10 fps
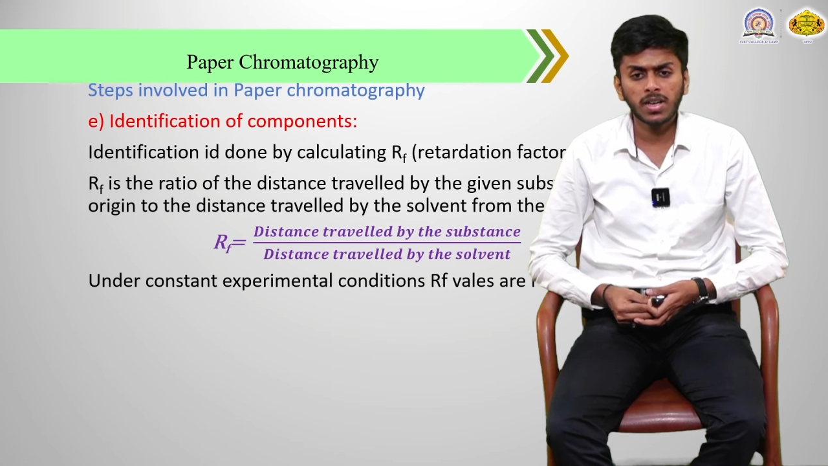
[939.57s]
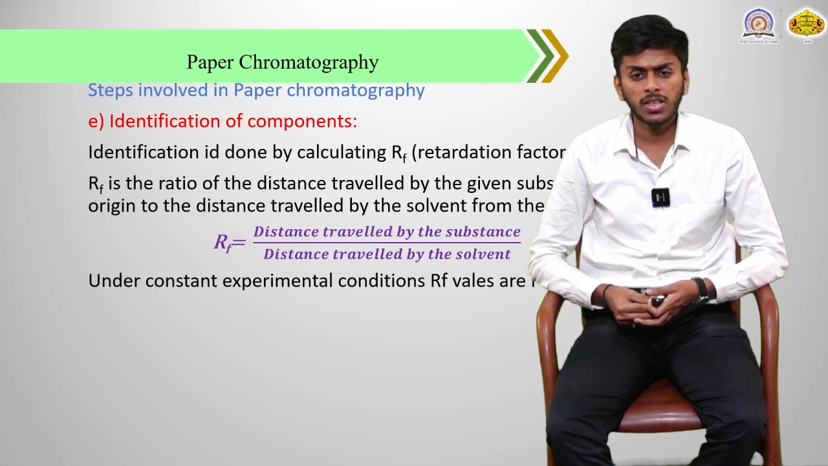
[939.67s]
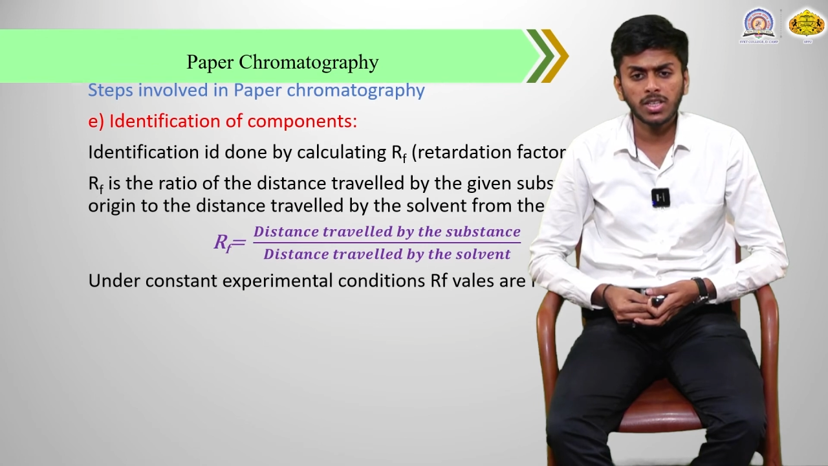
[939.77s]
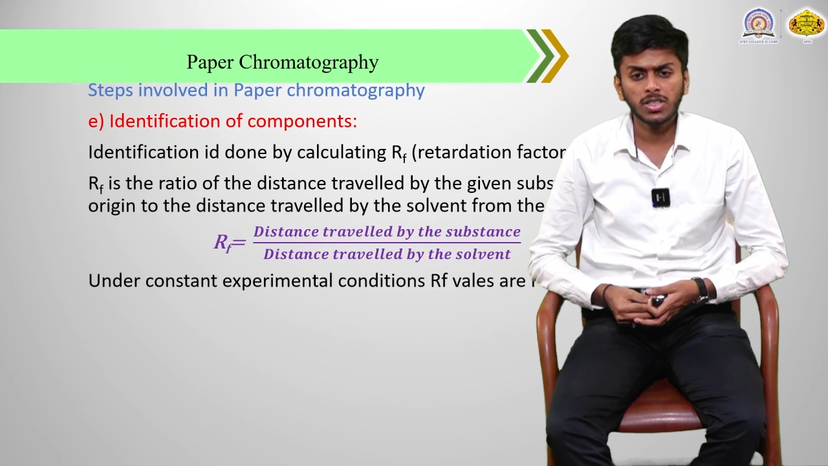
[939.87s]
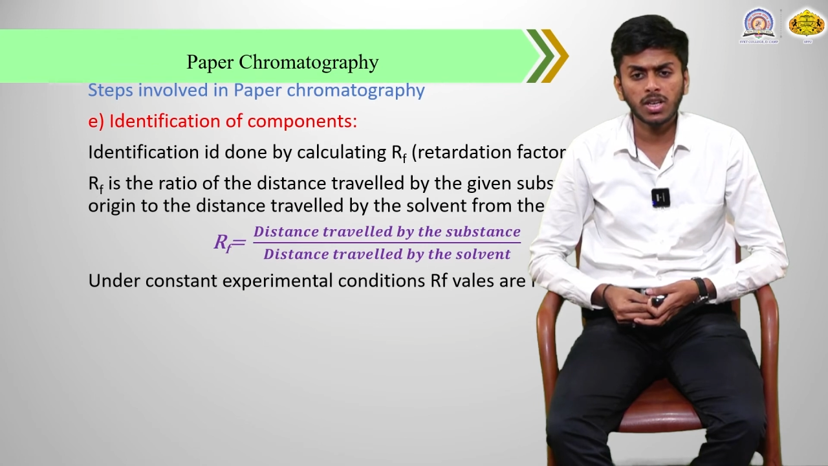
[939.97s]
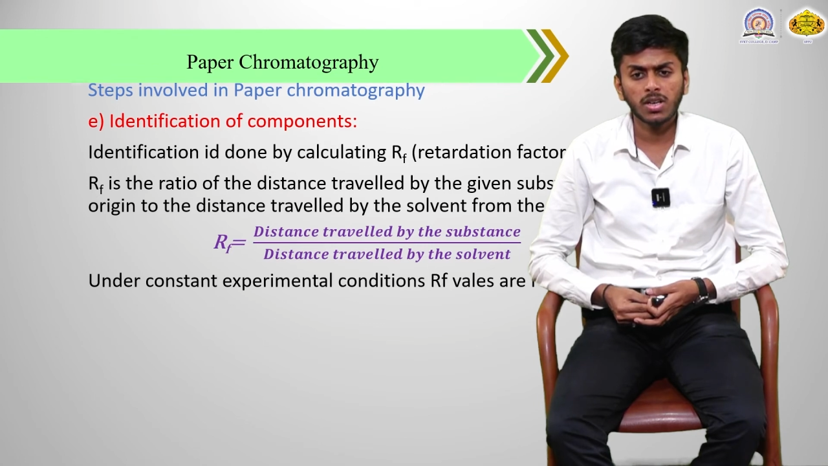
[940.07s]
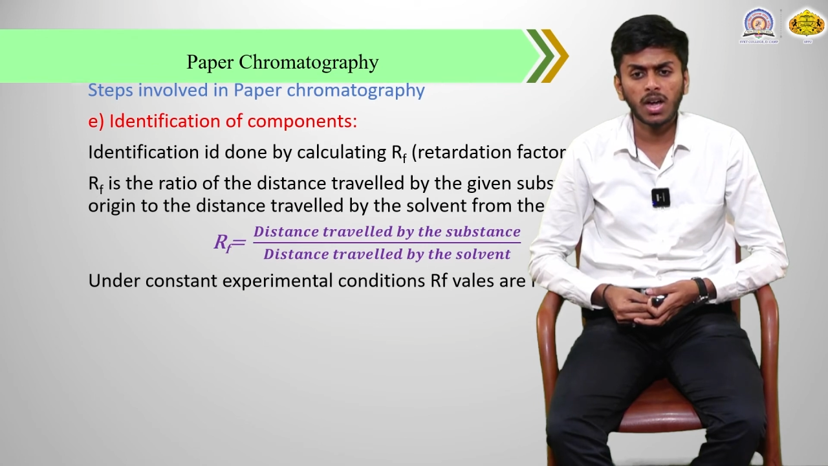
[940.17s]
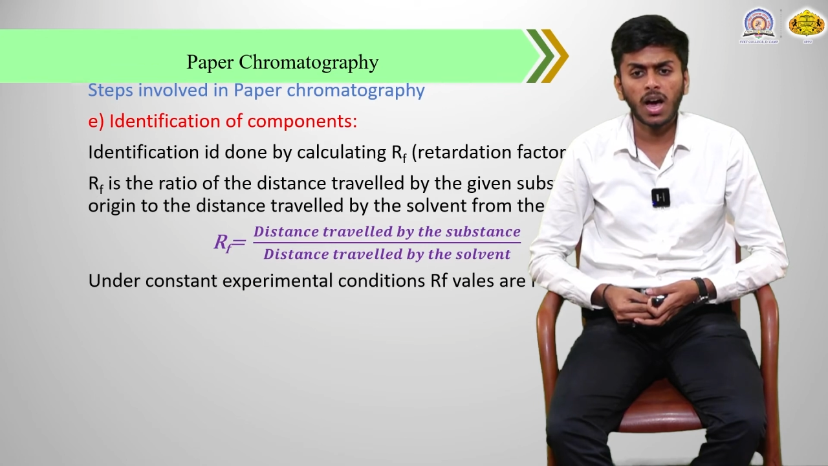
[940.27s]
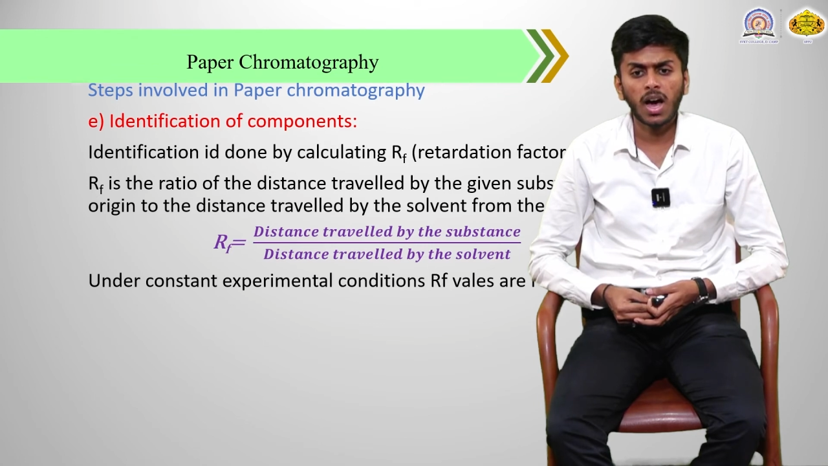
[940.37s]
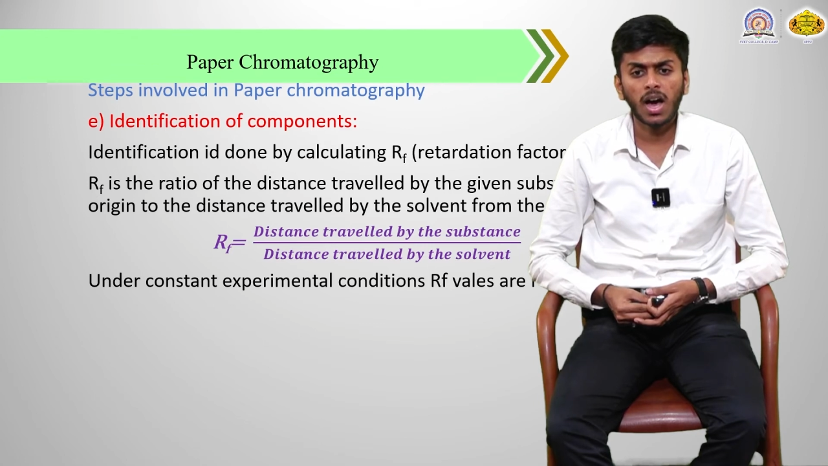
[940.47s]
condition,
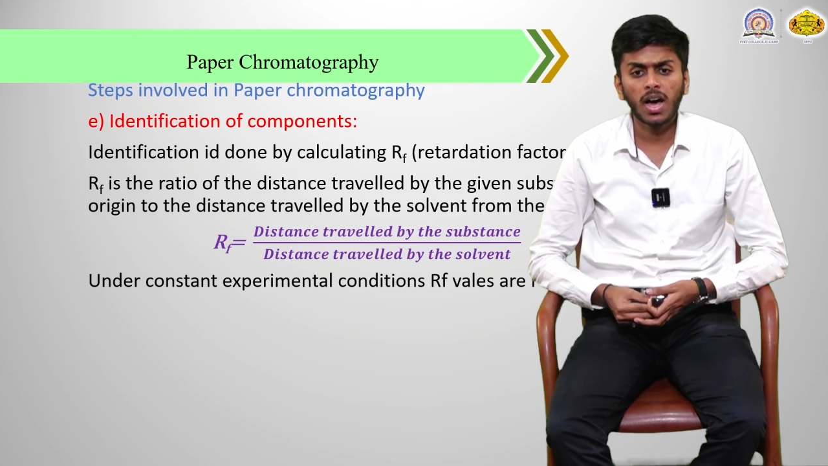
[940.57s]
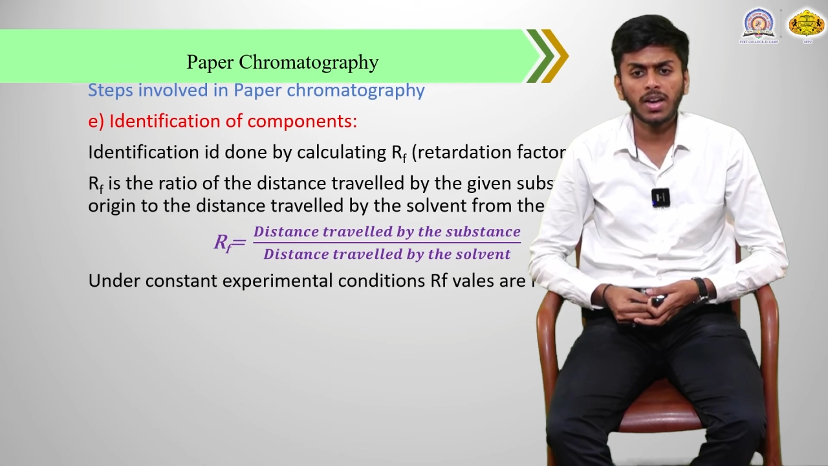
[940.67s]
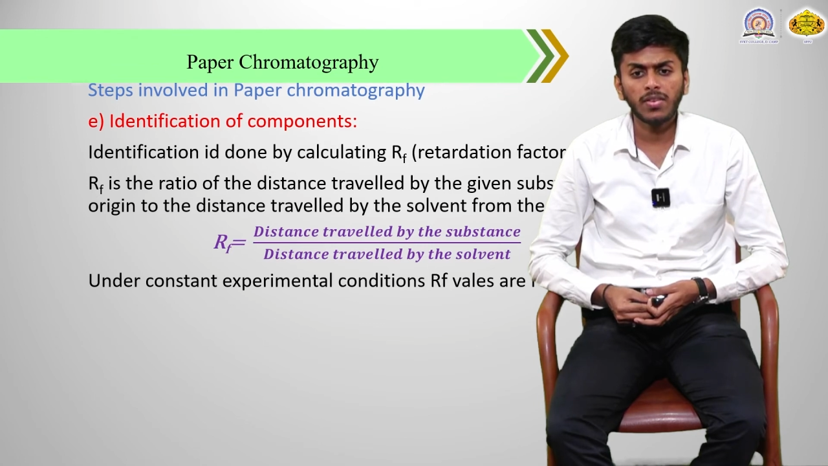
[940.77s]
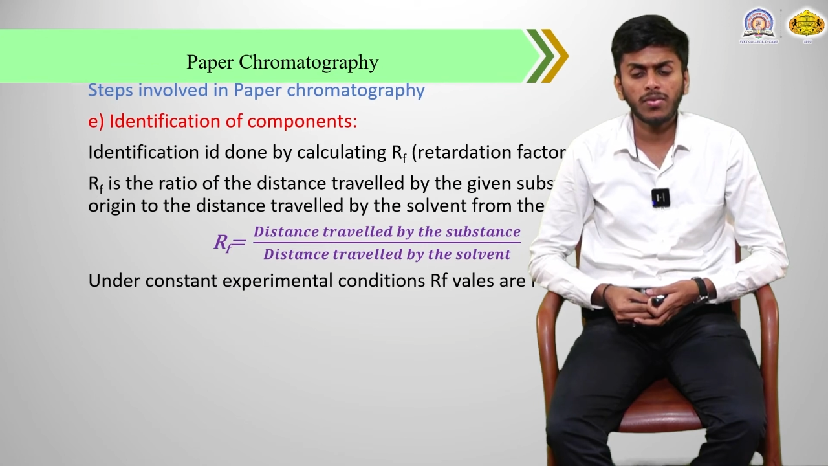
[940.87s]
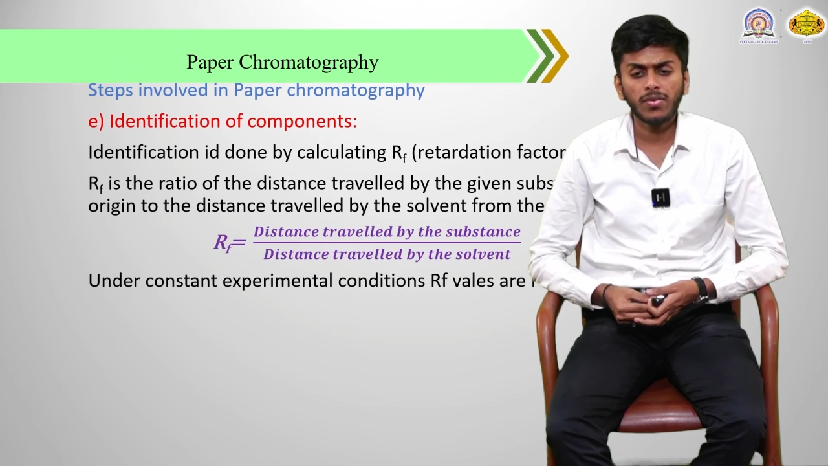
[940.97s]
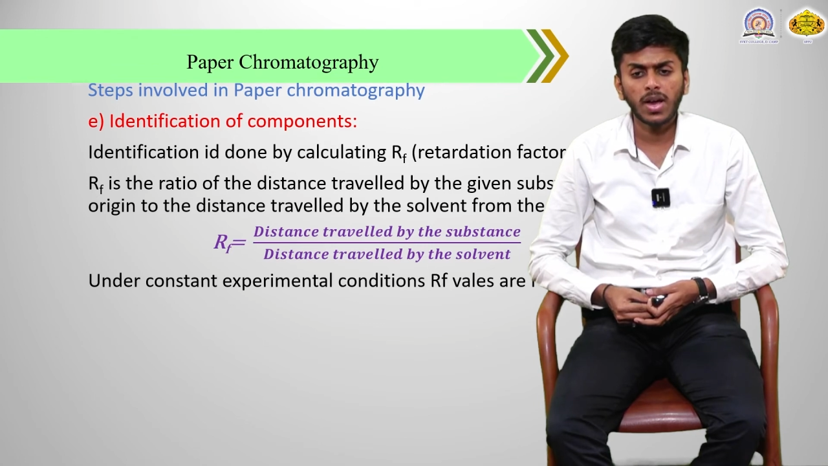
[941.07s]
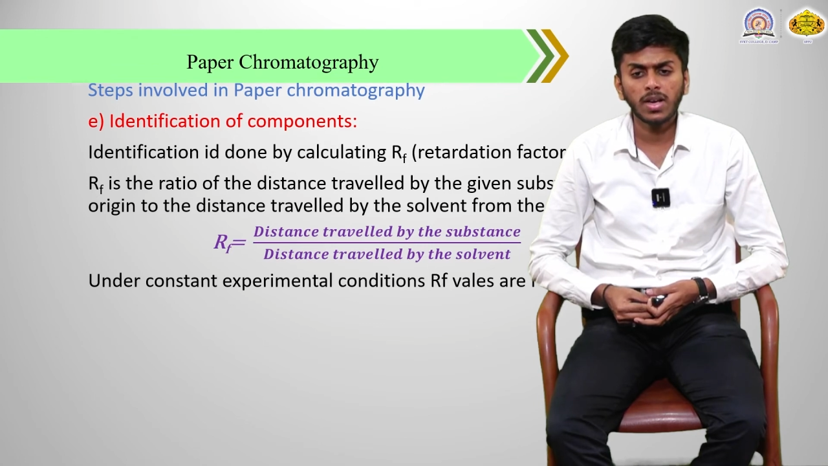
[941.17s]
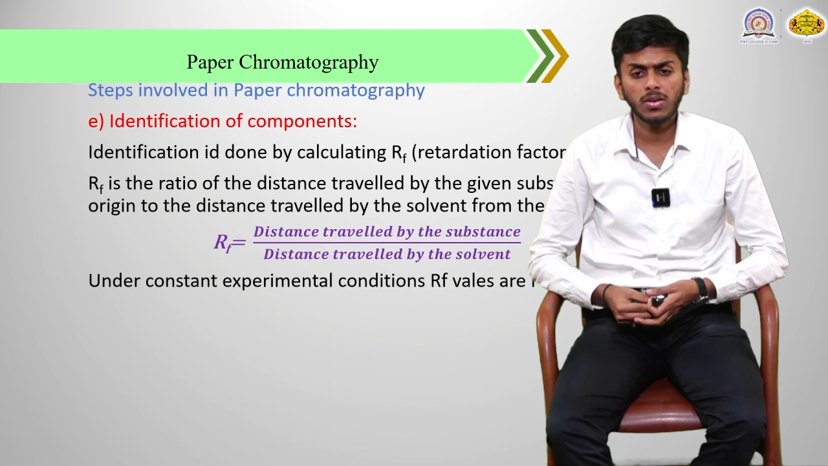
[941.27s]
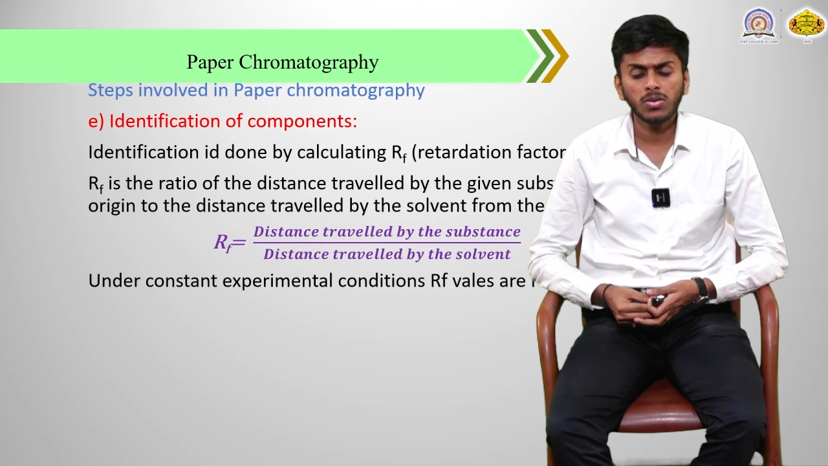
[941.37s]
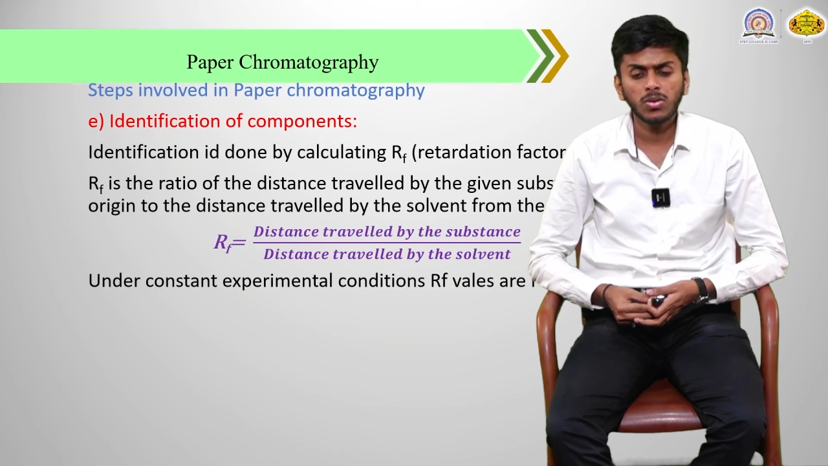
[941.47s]
RF
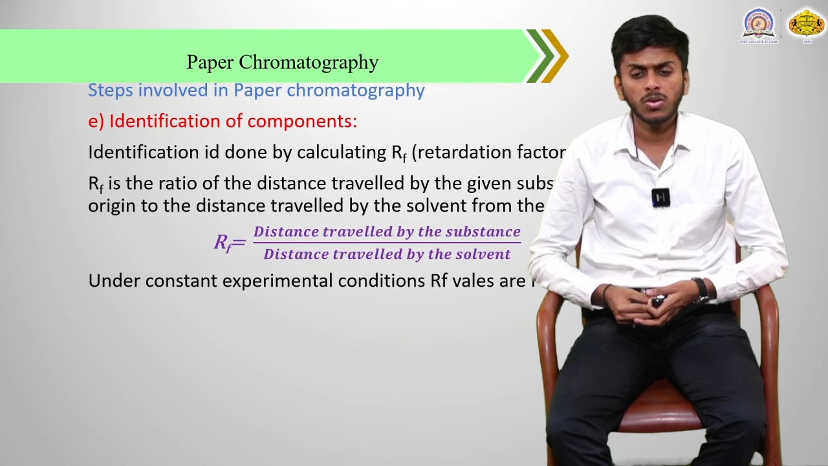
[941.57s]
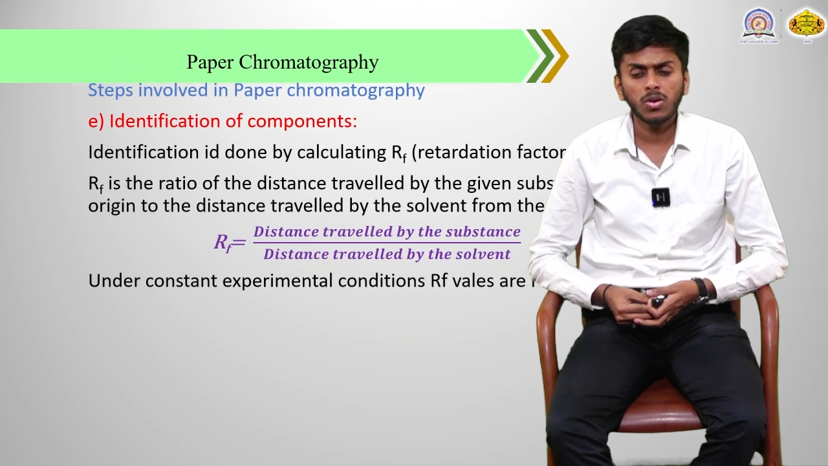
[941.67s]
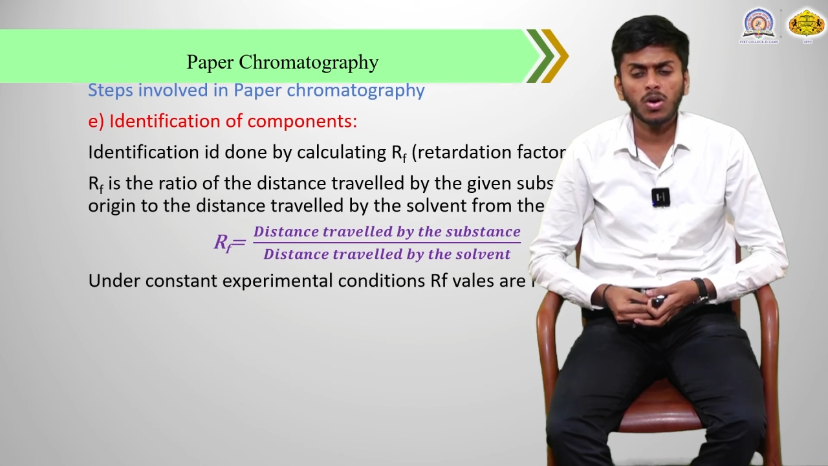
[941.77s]
value